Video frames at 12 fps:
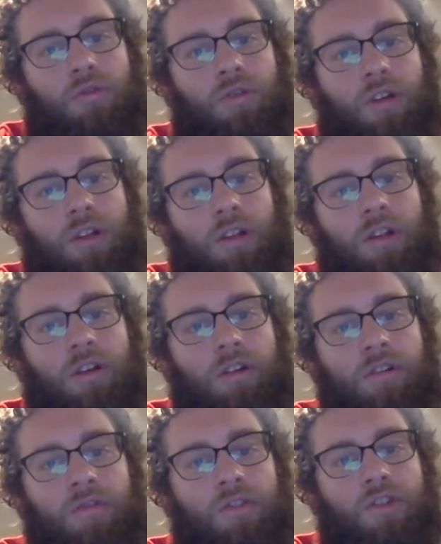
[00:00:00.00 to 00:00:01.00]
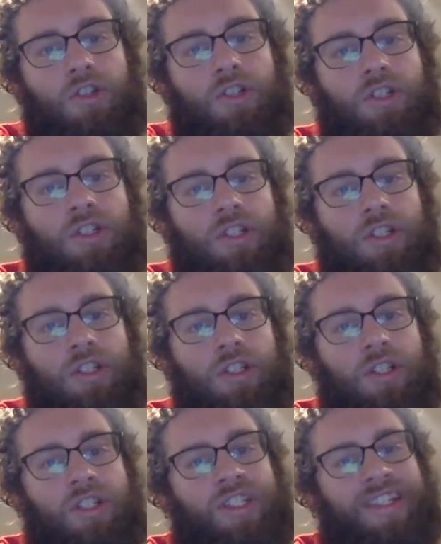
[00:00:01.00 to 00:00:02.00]
and learning just the
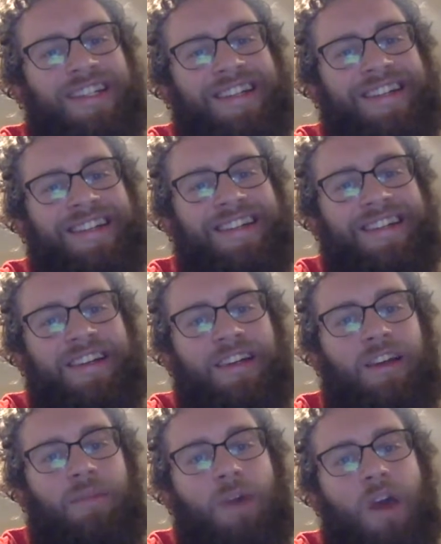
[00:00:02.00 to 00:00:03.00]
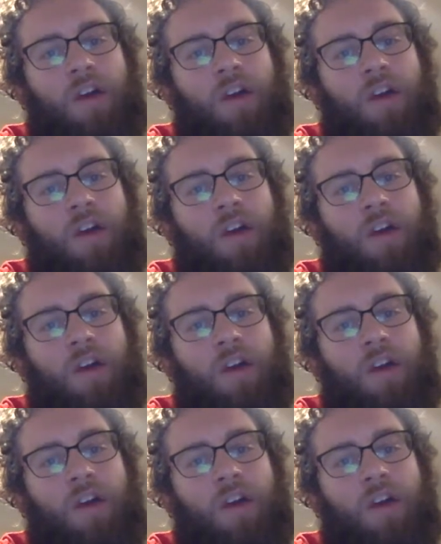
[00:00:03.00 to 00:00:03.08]
same.